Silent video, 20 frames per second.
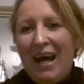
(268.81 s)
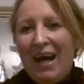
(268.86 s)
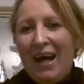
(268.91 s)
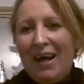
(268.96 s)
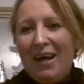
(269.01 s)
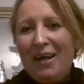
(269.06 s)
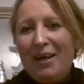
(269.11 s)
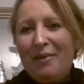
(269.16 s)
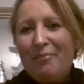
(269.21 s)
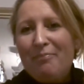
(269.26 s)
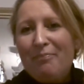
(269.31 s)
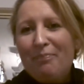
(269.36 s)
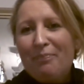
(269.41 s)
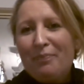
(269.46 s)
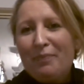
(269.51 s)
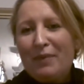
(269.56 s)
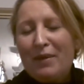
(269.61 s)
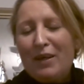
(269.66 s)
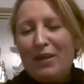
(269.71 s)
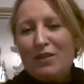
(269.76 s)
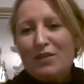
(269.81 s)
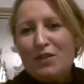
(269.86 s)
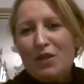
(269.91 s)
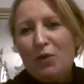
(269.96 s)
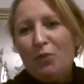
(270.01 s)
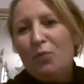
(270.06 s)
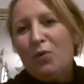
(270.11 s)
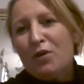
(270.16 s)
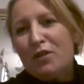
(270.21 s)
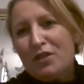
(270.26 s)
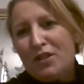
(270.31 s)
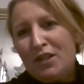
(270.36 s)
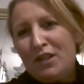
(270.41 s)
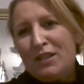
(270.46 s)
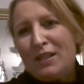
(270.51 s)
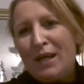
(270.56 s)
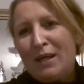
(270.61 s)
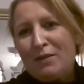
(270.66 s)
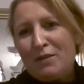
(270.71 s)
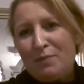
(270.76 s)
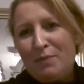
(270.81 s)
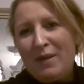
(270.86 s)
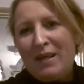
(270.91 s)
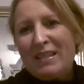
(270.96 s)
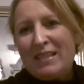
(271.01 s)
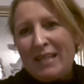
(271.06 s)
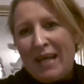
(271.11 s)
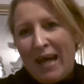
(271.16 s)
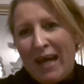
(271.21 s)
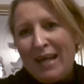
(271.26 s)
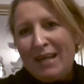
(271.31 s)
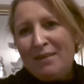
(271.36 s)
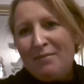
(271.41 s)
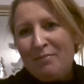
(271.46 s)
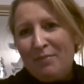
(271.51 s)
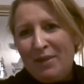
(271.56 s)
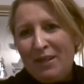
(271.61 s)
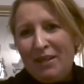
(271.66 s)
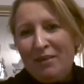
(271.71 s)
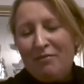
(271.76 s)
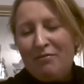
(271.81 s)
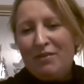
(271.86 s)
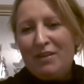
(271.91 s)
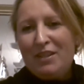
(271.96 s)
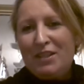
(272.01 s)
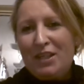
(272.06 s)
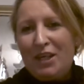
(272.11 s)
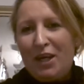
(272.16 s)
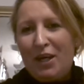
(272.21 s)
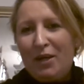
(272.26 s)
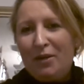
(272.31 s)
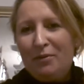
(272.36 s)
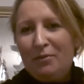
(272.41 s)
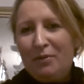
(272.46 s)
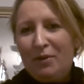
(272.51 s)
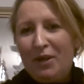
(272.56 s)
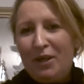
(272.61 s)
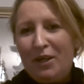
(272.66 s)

So what turned out to be a 10-minute video